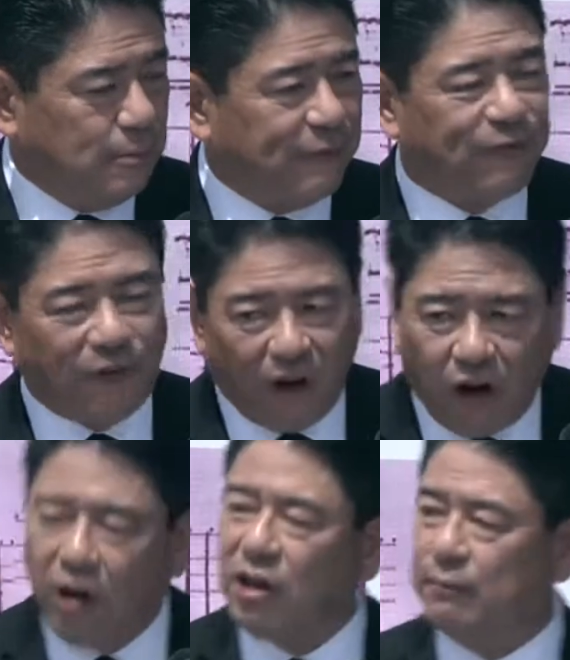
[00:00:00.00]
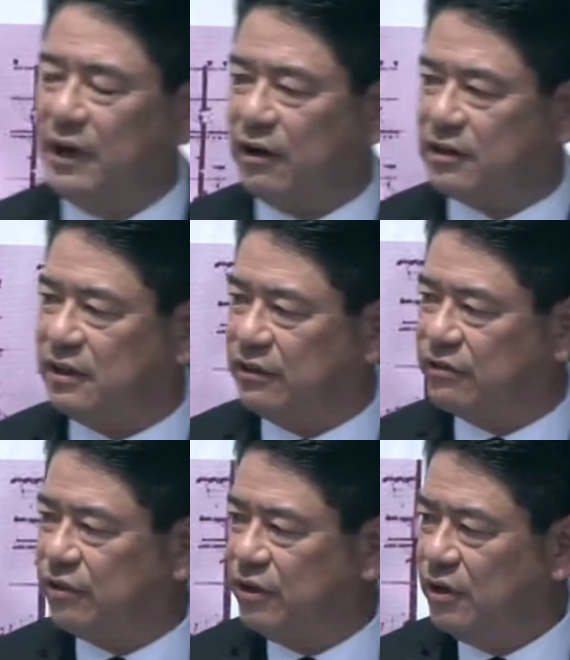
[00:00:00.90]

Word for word: but for all Americans